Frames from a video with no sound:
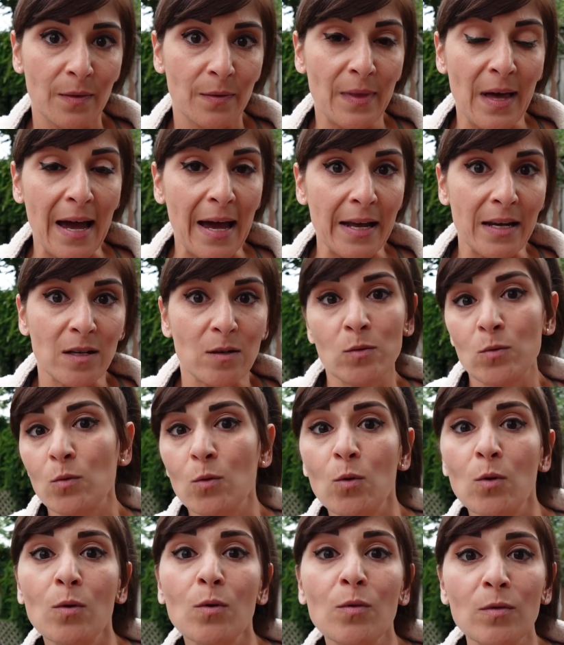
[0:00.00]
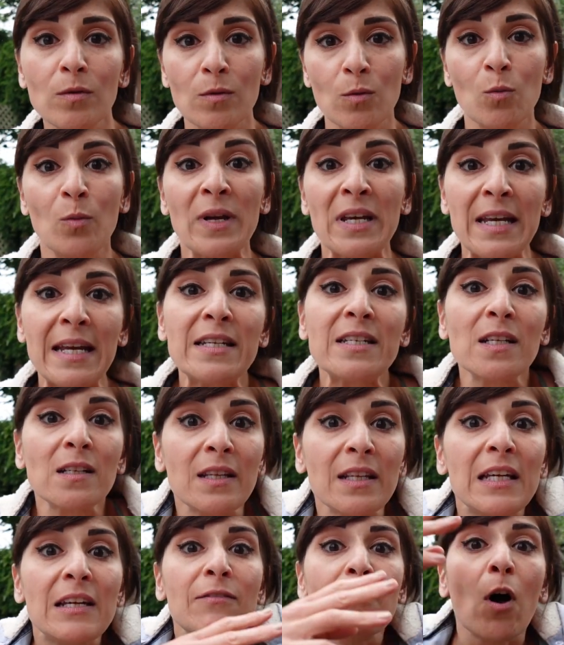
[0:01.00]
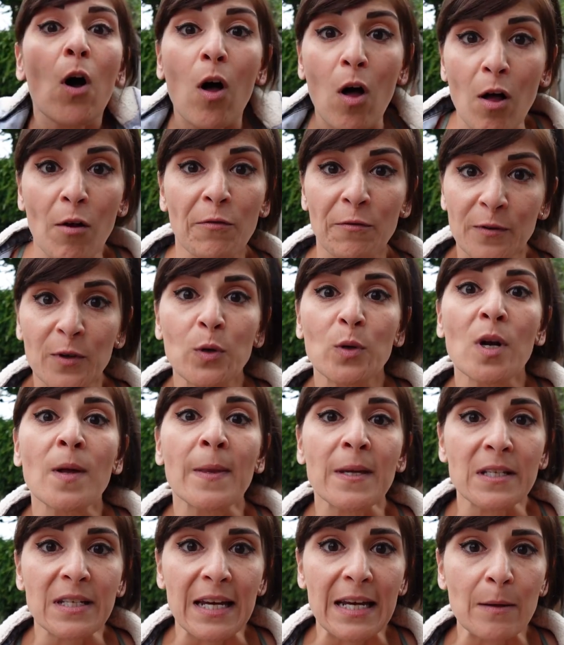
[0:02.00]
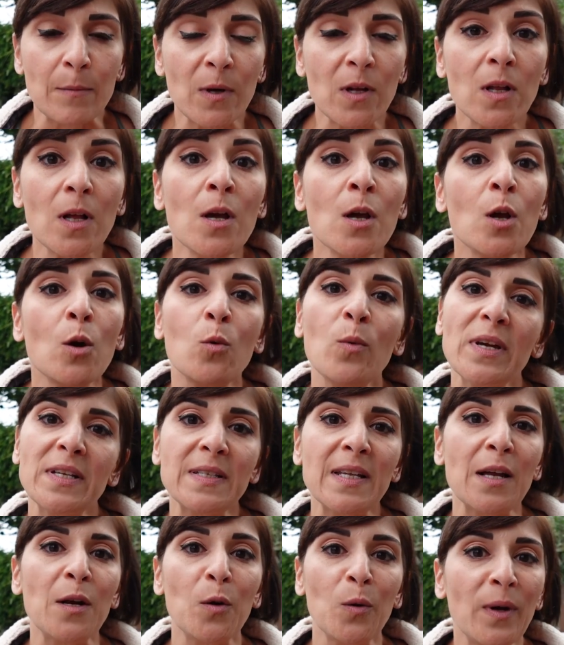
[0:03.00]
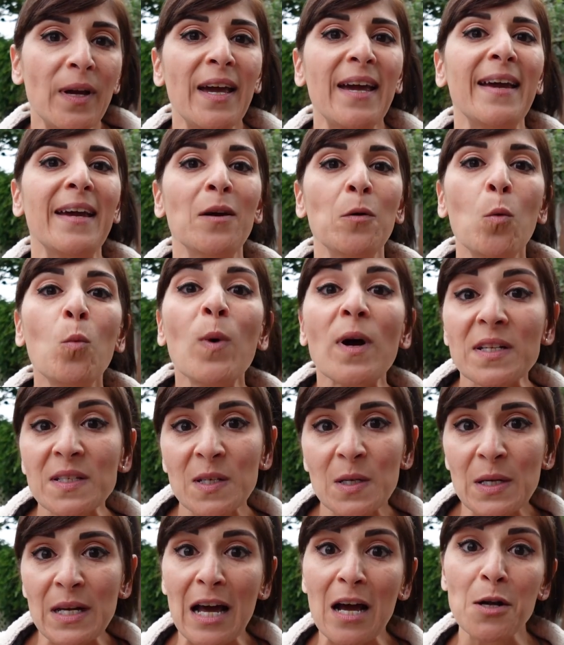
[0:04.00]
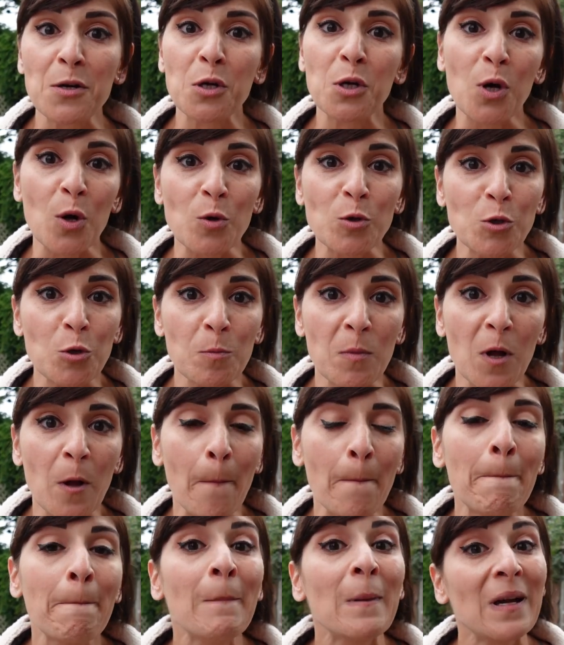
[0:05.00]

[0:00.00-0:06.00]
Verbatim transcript: that we need to leave all food on the table, we said, okay, what's a non-negotiable?